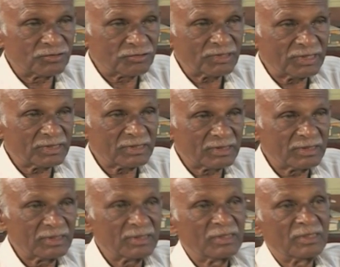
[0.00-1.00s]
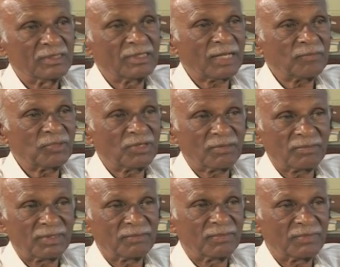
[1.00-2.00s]
treat that
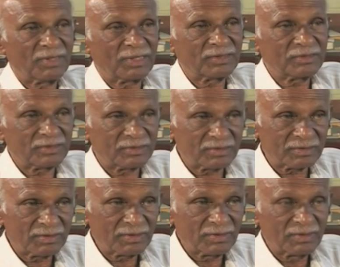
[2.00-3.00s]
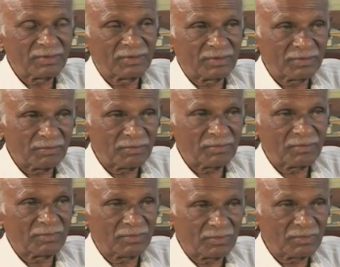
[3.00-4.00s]
problem and to,
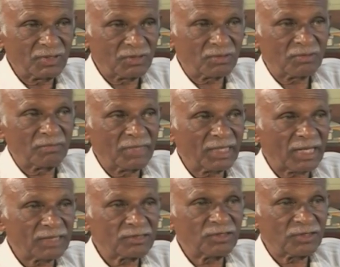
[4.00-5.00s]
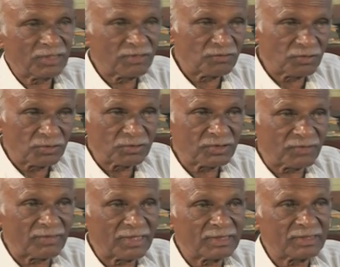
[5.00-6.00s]
you know, make alternative use
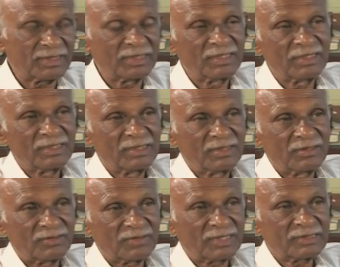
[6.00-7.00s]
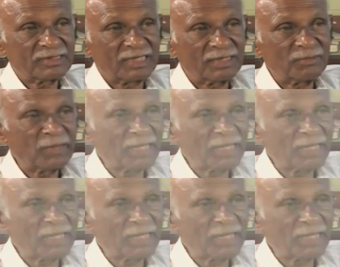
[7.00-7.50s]
of that site.